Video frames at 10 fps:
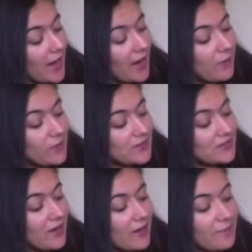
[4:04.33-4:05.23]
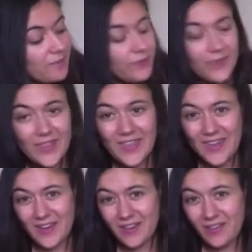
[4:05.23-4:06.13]
and we stop
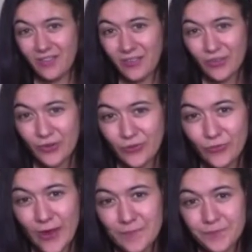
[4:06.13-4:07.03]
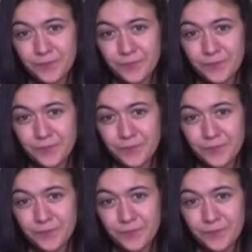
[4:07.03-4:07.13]
in the third fret.